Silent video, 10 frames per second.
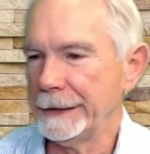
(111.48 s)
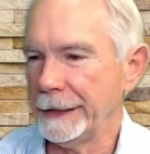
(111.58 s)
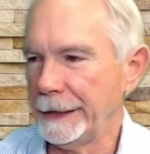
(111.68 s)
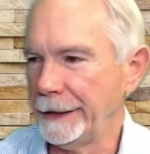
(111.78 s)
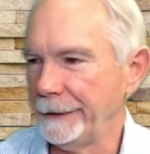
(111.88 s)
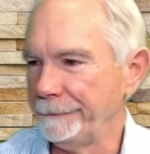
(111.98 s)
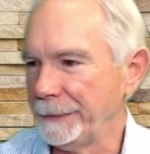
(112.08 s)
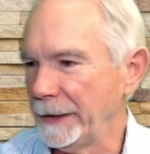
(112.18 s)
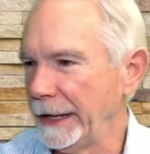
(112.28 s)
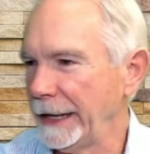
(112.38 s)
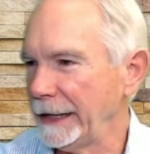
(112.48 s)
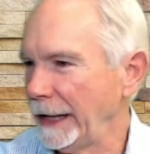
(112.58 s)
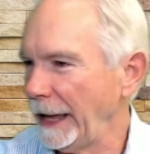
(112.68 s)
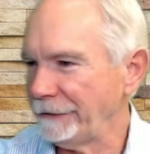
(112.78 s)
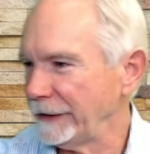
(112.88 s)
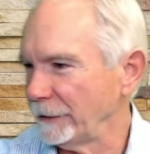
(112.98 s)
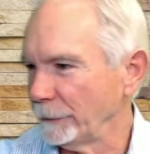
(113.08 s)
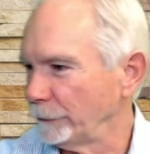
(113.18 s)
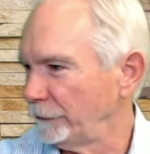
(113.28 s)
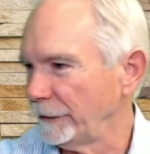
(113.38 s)
And I think there
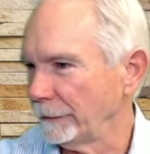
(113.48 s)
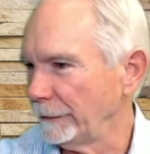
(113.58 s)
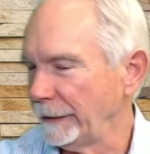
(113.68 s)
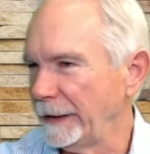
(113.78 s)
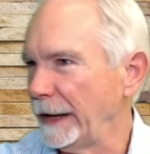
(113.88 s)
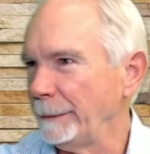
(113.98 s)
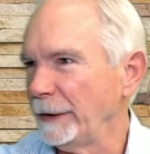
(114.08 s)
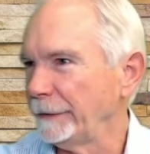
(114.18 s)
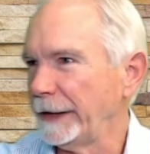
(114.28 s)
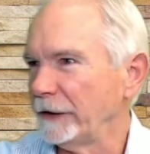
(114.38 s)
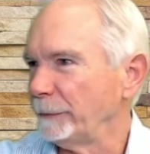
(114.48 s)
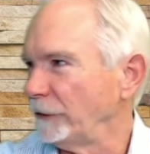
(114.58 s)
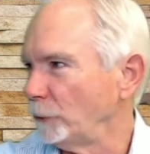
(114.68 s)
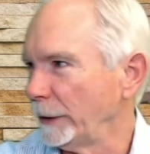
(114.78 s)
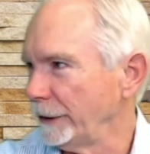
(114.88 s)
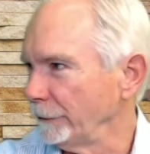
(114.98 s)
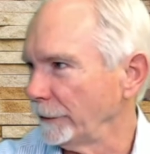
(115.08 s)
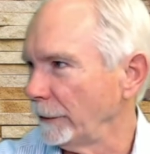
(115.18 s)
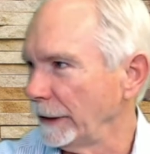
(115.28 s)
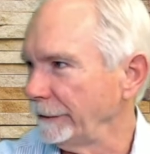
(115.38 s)
were still, I built that house about 20 years
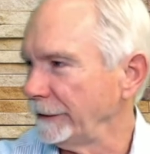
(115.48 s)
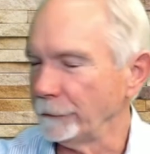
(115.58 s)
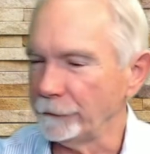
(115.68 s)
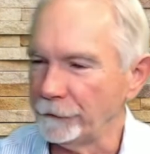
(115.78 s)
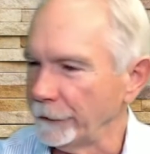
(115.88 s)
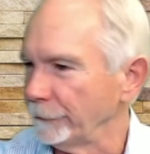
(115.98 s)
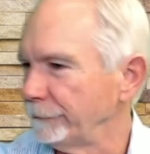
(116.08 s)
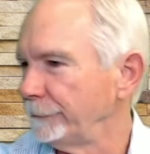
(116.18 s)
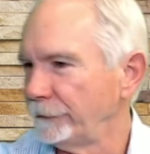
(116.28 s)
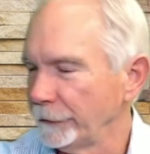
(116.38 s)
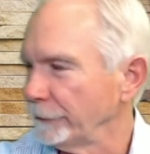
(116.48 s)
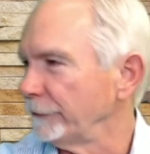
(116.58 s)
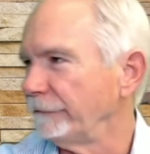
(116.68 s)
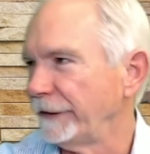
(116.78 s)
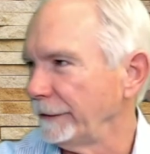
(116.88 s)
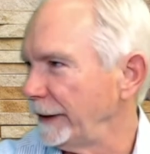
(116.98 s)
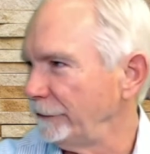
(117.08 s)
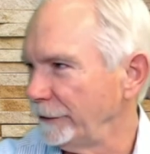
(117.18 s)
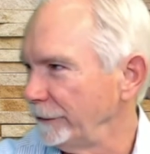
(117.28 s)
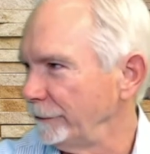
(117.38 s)
ago, and I think there's still some
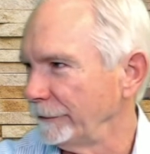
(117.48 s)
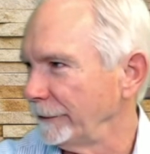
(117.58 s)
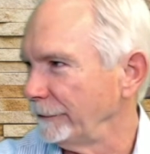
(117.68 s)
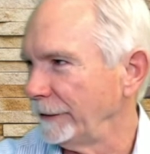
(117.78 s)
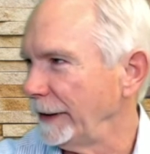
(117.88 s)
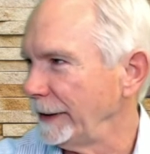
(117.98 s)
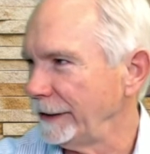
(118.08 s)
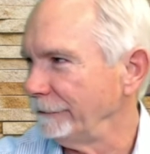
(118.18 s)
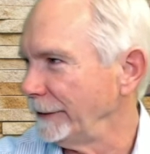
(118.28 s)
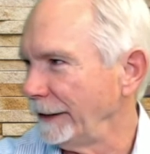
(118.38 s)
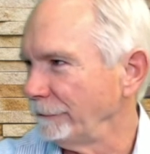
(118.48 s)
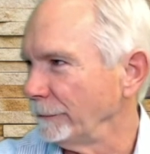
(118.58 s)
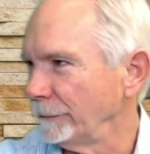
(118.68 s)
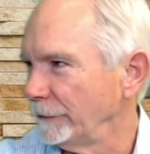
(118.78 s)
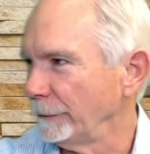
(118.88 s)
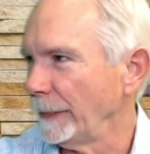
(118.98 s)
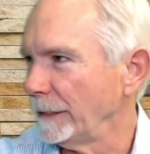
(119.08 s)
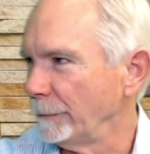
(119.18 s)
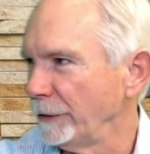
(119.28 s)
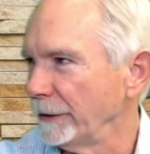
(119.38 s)
foundation issues there today, even after doing
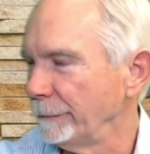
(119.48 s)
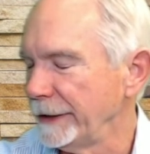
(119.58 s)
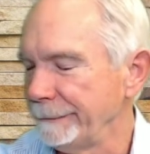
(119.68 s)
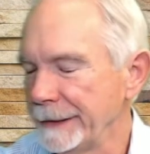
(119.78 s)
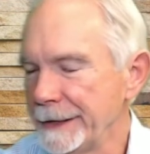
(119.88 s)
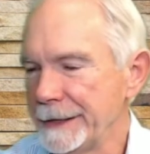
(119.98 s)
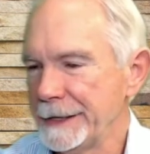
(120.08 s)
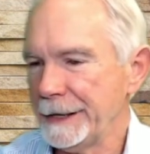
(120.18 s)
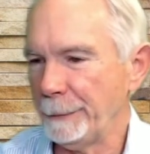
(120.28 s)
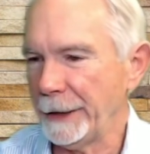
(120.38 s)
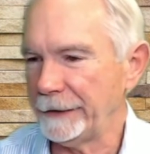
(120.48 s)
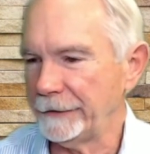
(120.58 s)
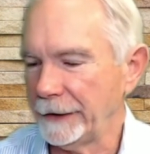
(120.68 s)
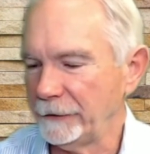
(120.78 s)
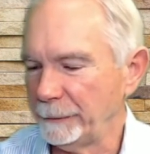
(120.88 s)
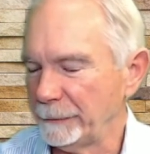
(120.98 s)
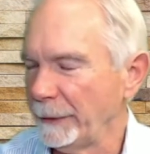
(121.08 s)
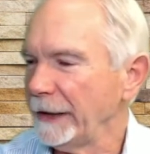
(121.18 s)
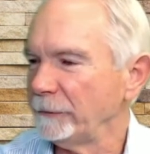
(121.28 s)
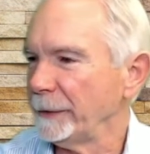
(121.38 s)
the pier and beam. Mm-hmm. But it's been
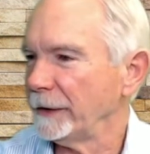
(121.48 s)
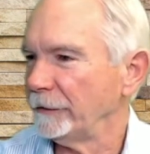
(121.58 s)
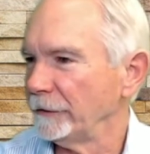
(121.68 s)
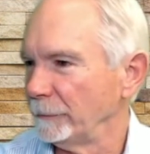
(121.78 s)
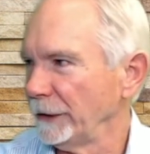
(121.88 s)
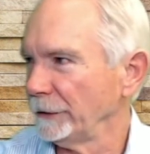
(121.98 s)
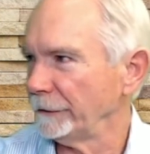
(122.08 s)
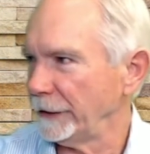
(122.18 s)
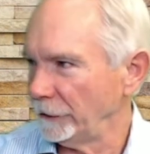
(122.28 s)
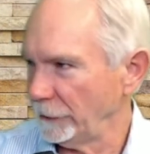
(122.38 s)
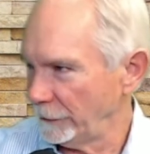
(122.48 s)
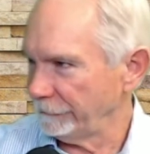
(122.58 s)
my experience as a builder that you do